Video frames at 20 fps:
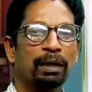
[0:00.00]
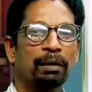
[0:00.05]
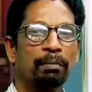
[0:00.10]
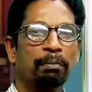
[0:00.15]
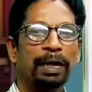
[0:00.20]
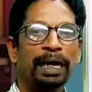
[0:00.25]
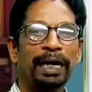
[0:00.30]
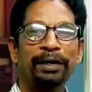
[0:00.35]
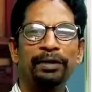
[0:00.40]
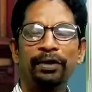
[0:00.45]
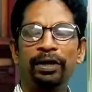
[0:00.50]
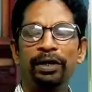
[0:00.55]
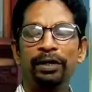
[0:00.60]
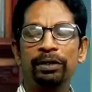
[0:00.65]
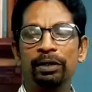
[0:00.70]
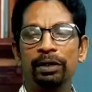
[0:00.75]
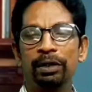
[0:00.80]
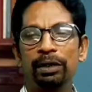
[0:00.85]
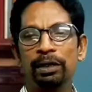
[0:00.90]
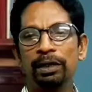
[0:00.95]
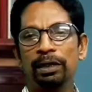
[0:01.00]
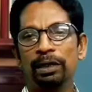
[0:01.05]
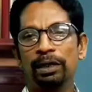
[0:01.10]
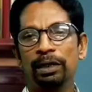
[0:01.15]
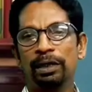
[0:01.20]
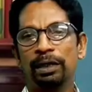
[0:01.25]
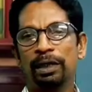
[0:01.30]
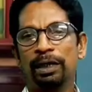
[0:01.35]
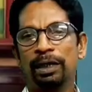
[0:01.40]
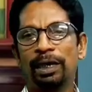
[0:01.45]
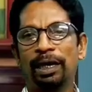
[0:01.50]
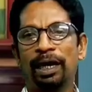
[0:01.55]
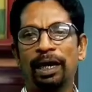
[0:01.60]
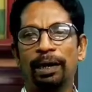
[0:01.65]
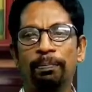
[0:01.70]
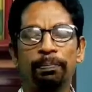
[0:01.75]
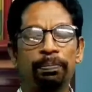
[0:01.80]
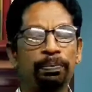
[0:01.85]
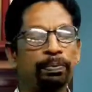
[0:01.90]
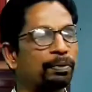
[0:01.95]
Madrid
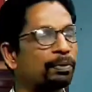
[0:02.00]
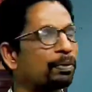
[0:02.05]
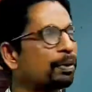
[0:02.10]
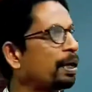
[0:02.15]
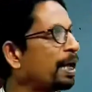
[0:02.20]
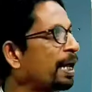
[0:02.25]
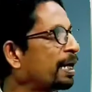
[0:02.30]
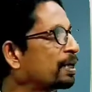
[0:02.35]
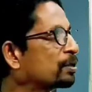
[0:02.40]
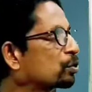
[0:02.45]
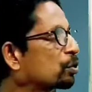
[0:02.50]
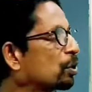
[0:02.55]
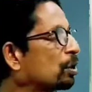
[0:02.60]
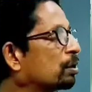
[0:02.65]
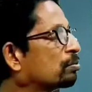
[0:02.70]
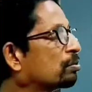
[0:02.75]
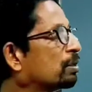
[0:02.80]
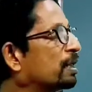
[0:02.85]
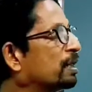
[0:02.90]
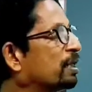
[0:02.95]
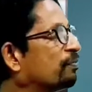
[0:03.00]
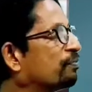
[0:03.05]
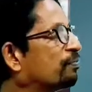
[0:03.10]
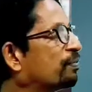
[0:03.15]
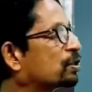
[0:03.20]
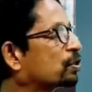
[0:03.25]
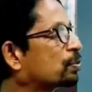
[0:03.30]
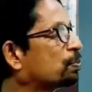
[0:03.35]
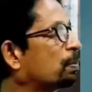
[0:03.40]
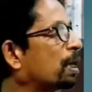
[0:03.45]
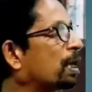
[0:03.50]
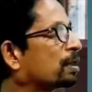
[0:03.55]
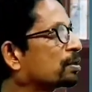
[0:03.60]
Club as on 31st